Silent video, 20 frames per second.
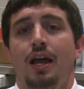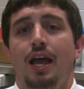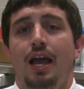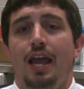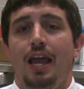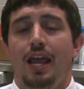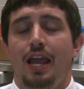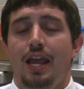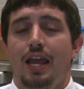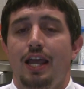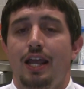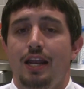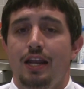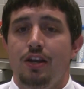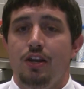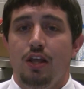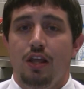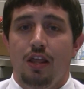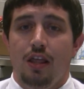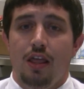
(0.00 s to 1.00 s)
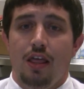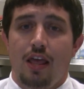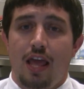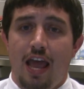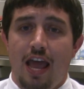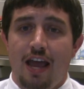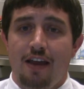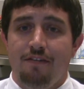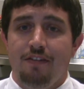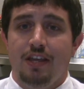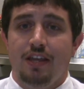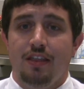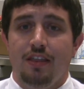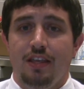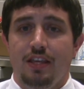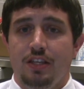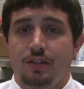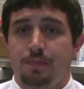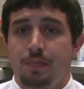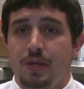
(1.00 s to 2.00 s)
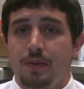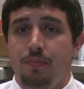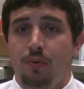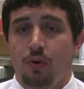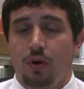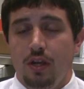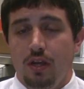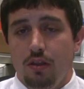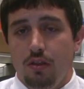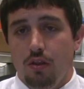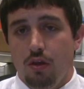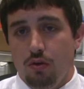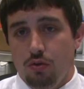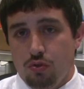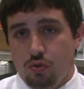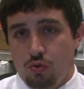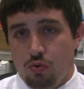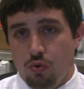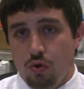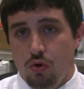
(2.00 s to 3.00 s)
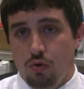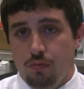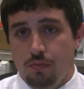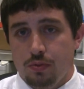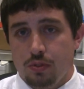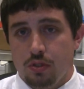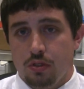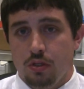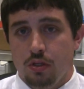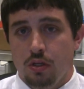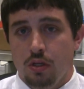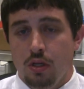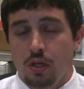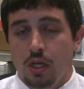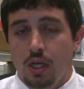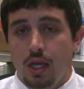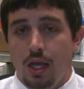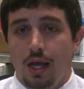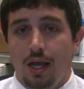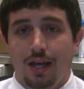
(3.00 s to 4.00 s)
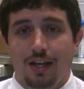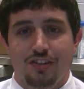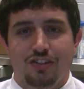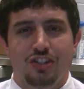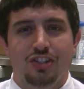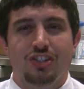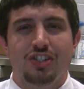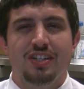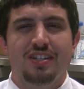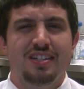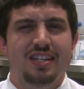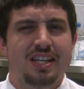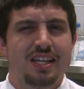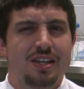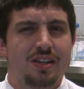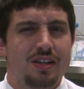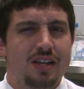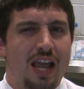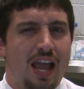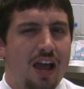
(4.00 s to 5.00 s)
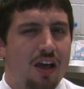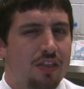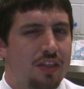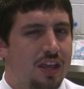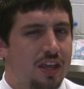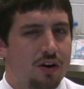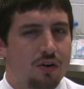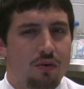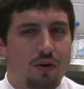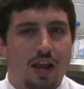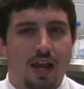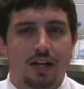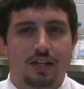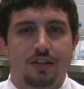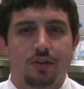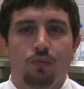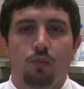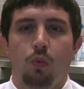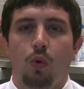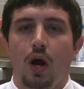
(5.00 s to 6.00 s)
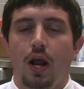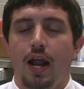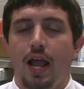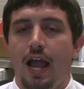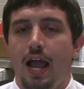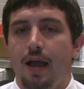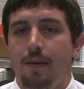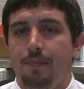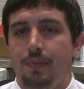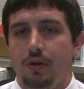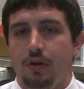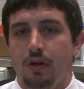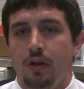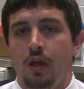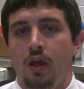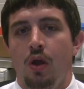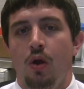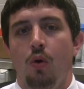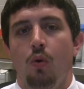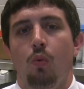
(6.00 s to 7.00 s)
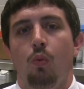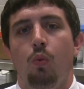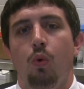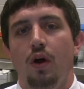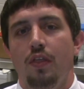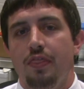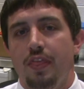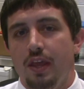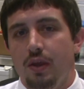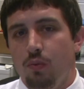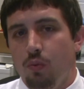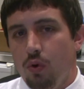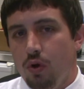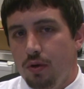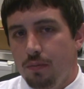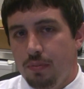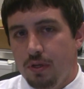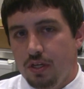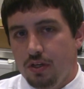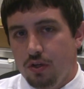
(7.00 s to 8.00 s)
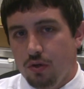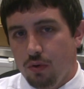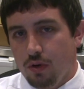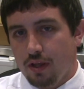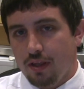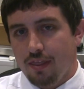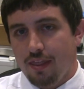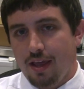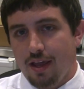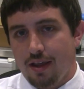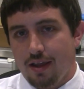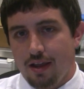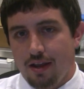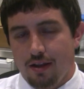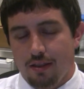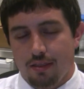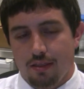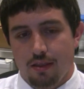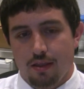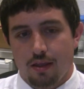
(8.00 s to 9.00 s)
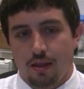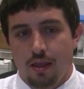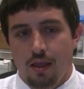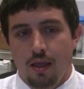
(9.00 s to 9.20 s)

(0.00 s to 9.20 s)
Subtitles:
and having these people in those groups just to see how they interacted, what happened, what they would be doing, that kind of thing.